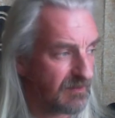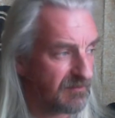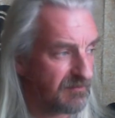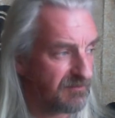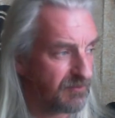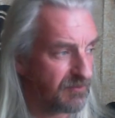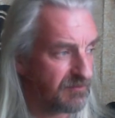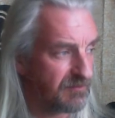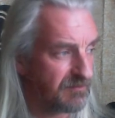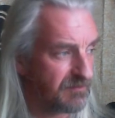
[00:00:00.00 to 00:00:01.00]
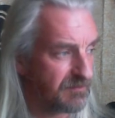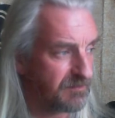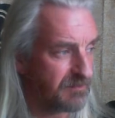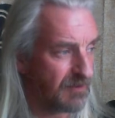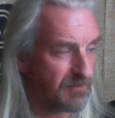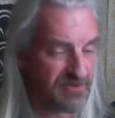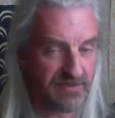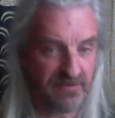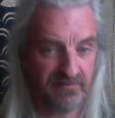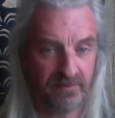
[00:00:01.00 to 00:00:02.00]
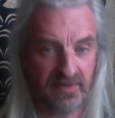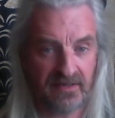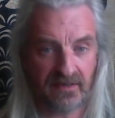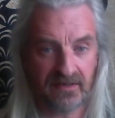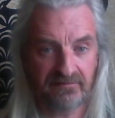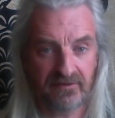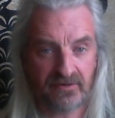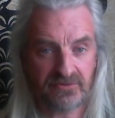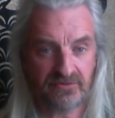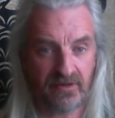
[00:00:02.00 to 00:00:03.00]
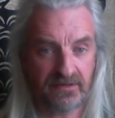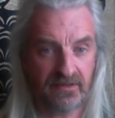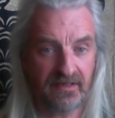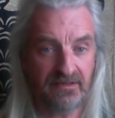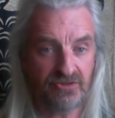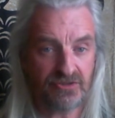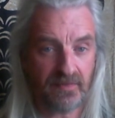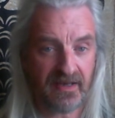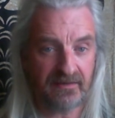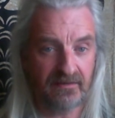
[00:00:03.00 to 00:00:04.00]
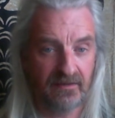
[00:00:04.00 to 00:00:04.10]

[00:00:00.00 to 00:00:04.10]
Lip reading: for the purposes of being a fast rider in Japan,